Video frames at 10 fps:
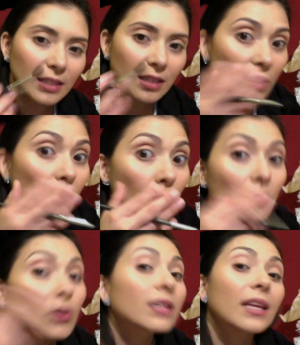nothing where you
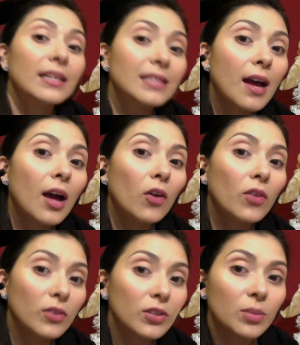can like tell that
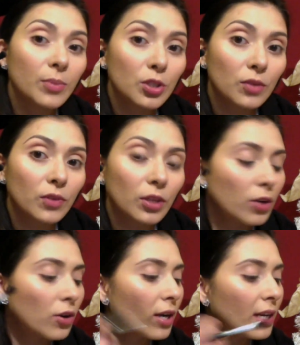there's a bunch of glitter
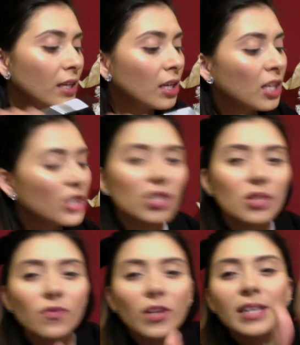on it. Just
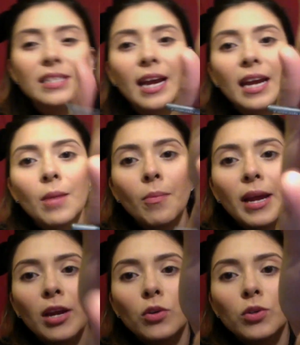very tiny
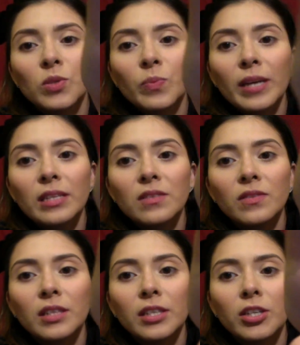micro specks of
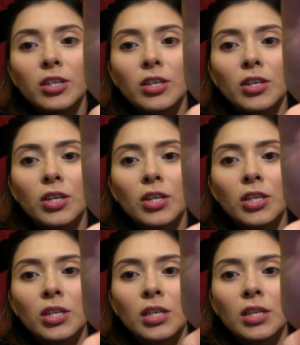glitter
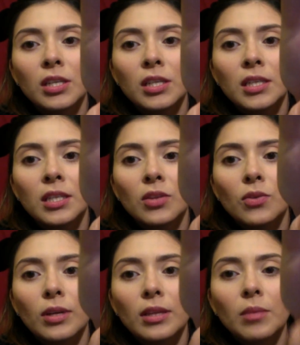
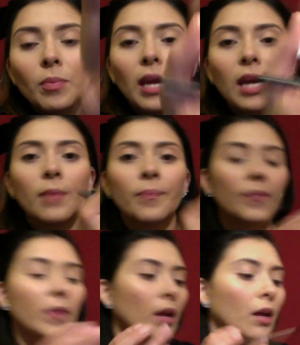throughout the pan.
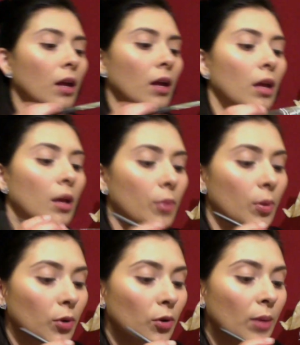But I'm
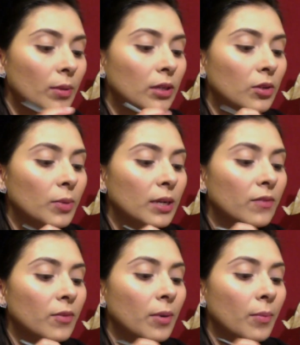gonna grab a little bit of
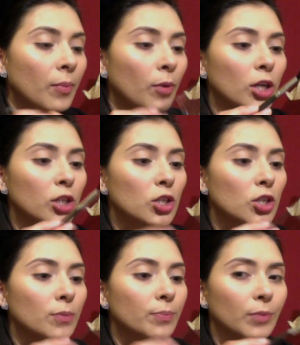them on my brush,
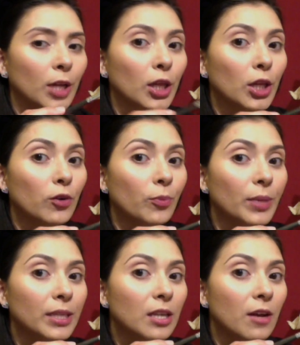a little
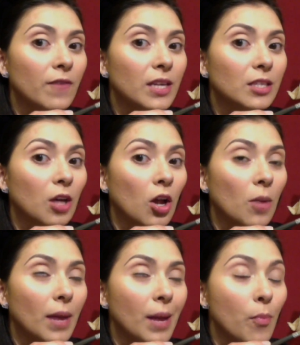bit of it on
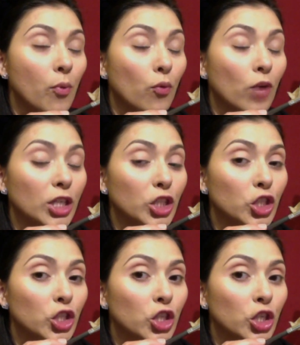my
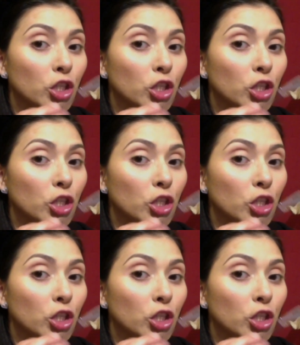brush.